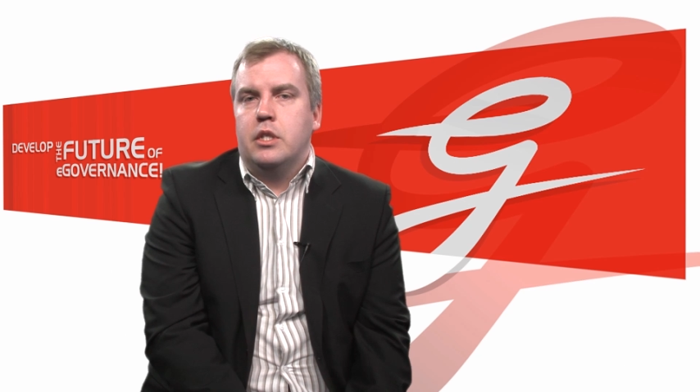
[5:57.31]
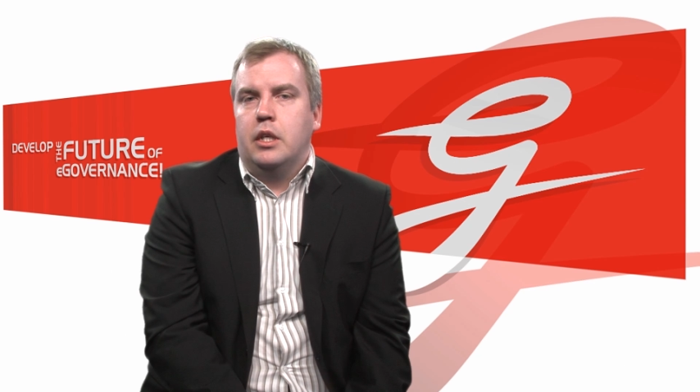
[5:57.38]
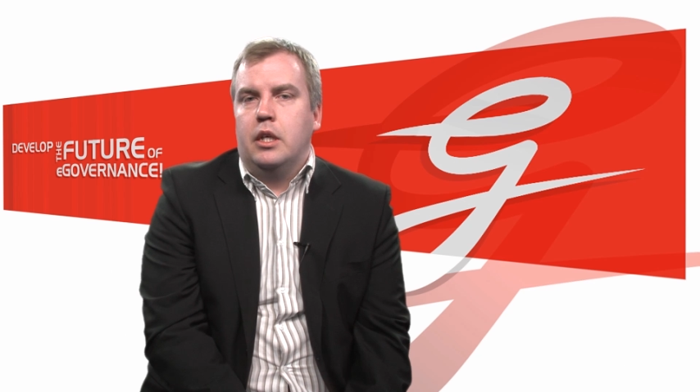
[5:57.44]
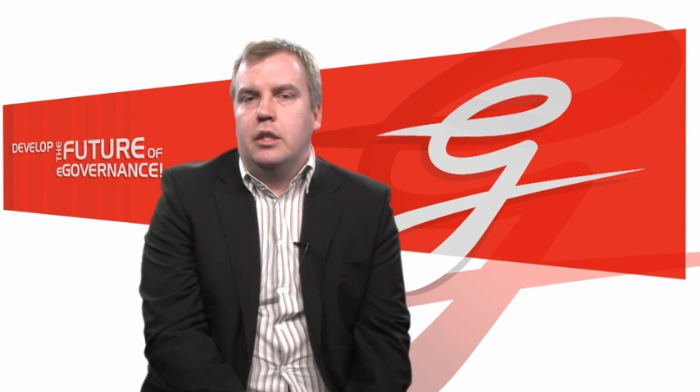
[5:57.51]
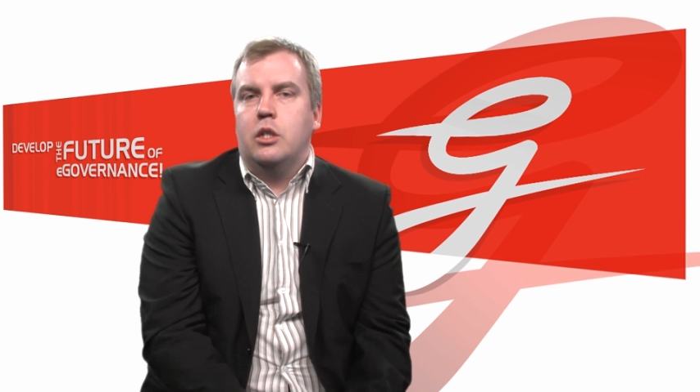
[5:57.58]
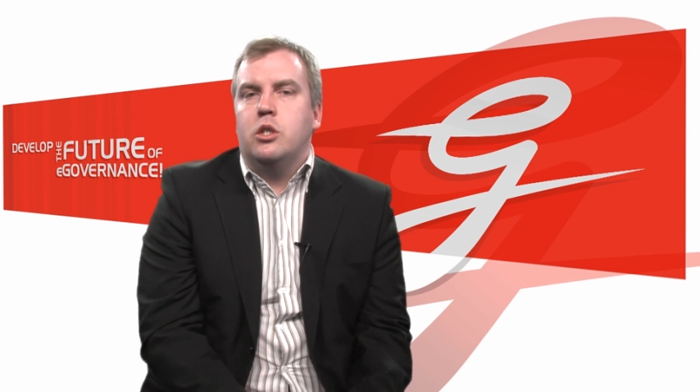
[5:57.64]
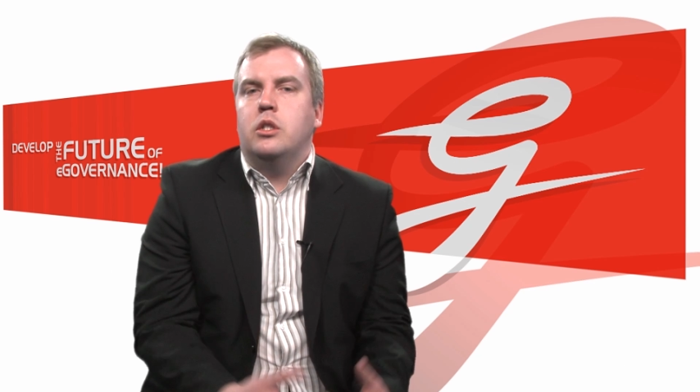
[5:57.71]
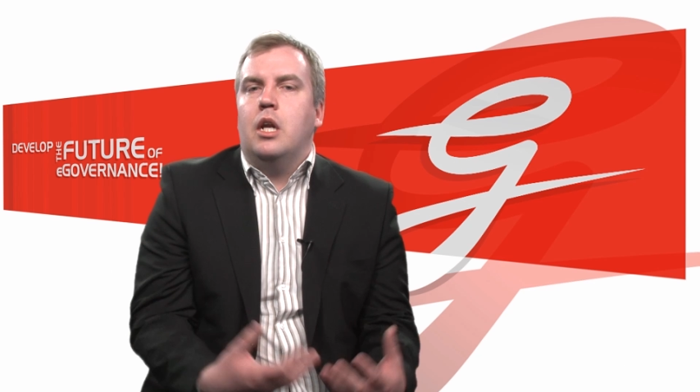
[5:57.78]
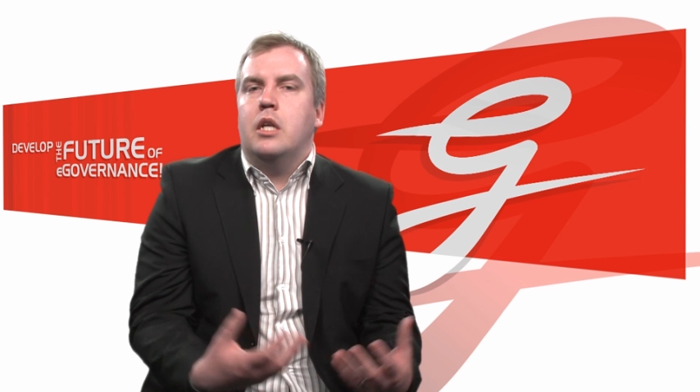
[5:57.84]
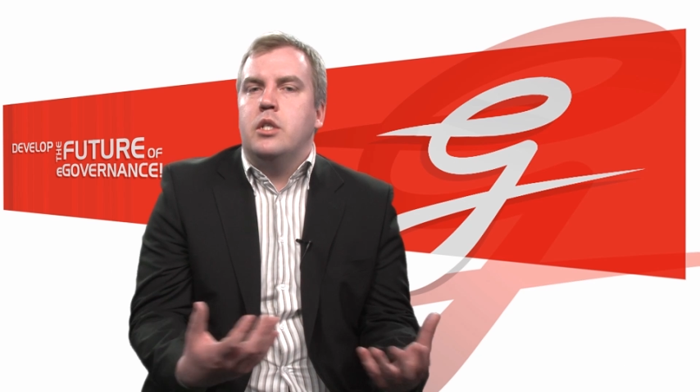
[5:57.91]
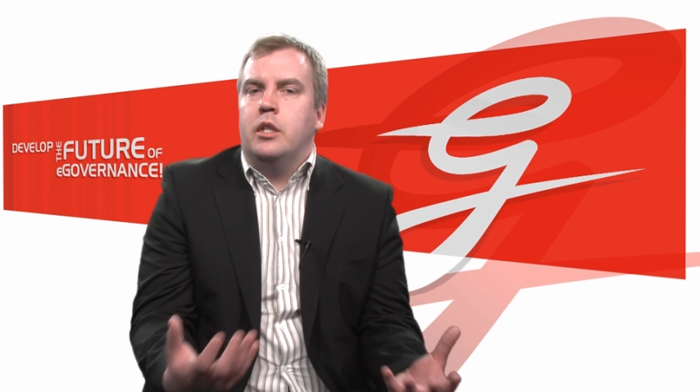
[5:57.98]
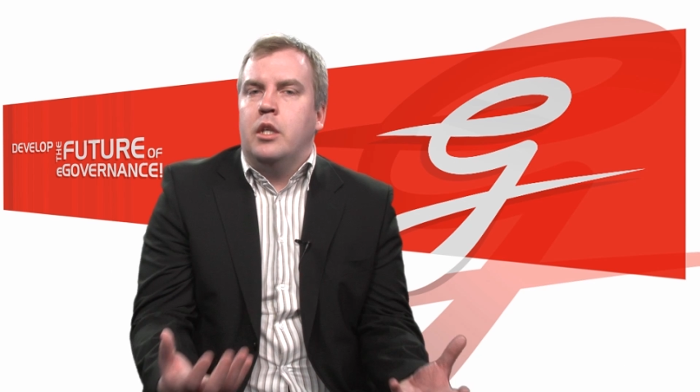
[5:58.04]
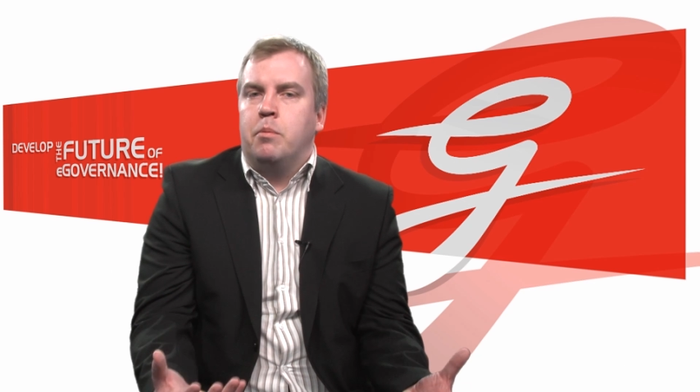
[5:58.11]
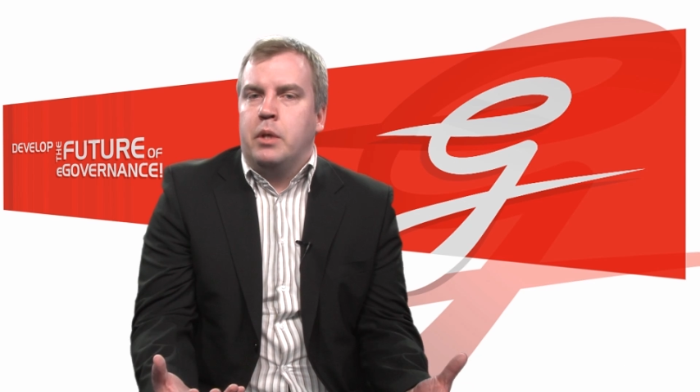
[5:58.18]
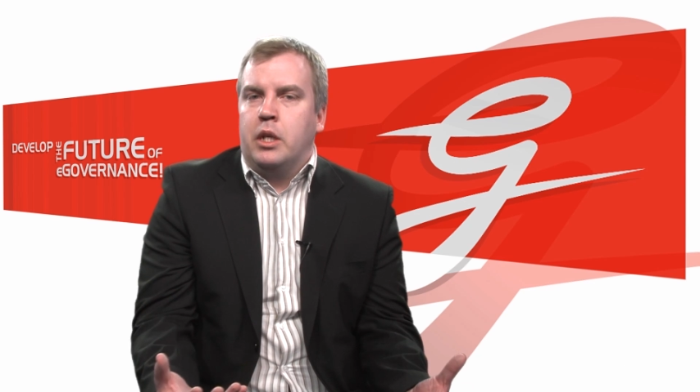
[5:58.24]
the digital
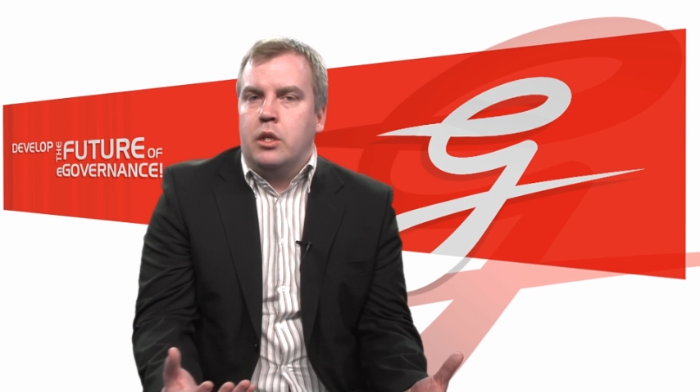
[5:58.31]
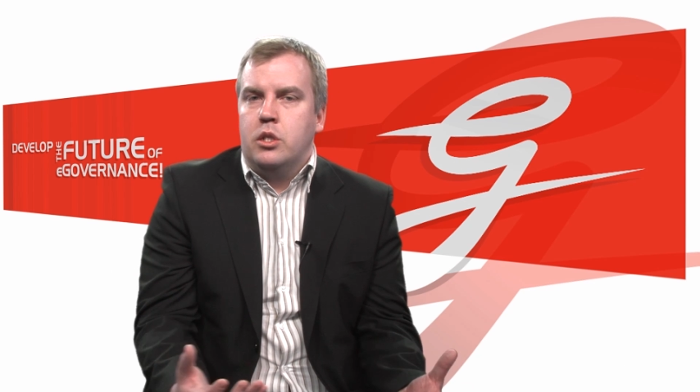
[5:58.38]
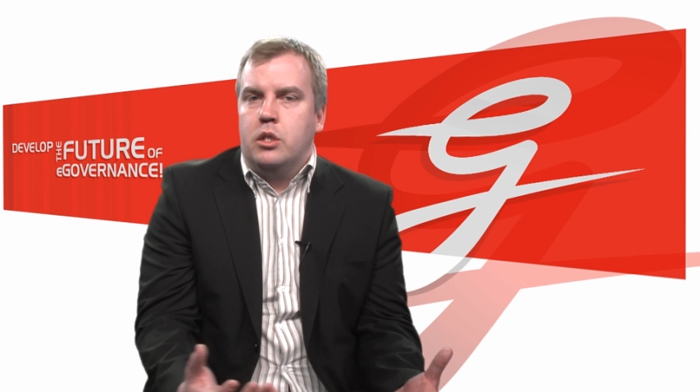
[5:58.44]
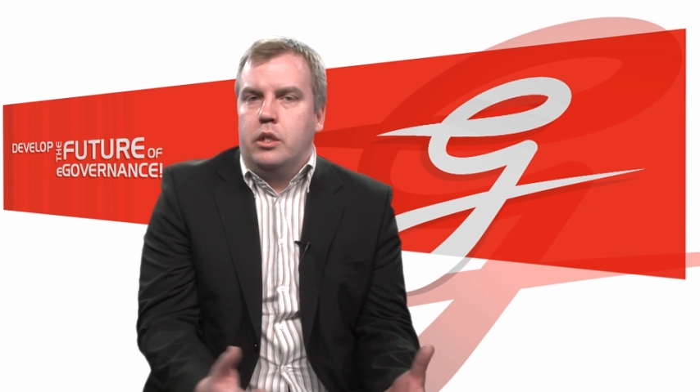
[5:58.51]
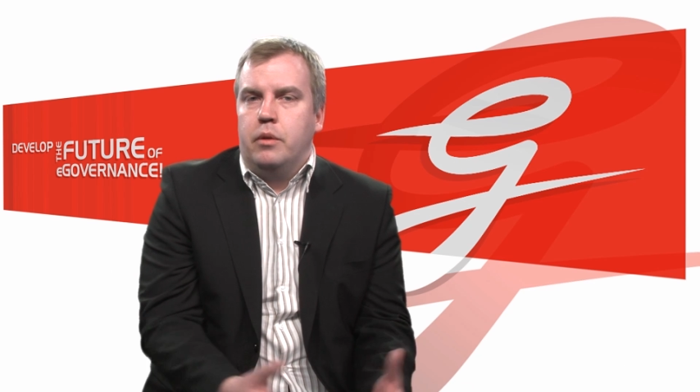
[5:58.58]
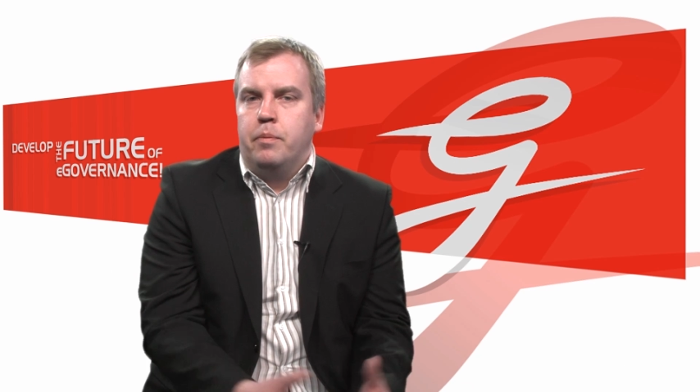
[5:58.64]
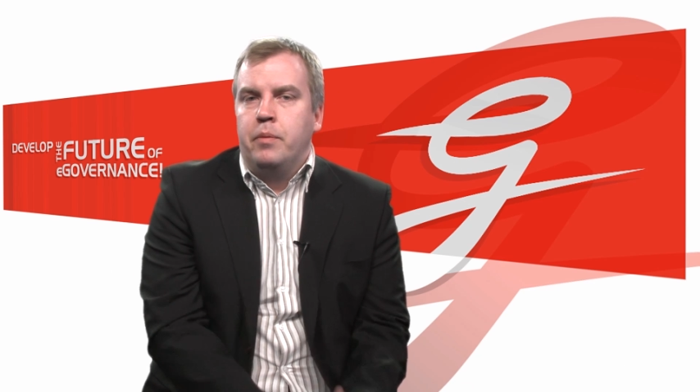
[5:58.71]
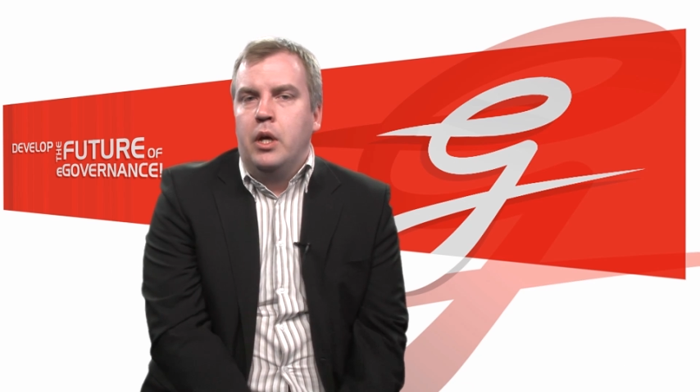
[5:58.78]
agenda minister.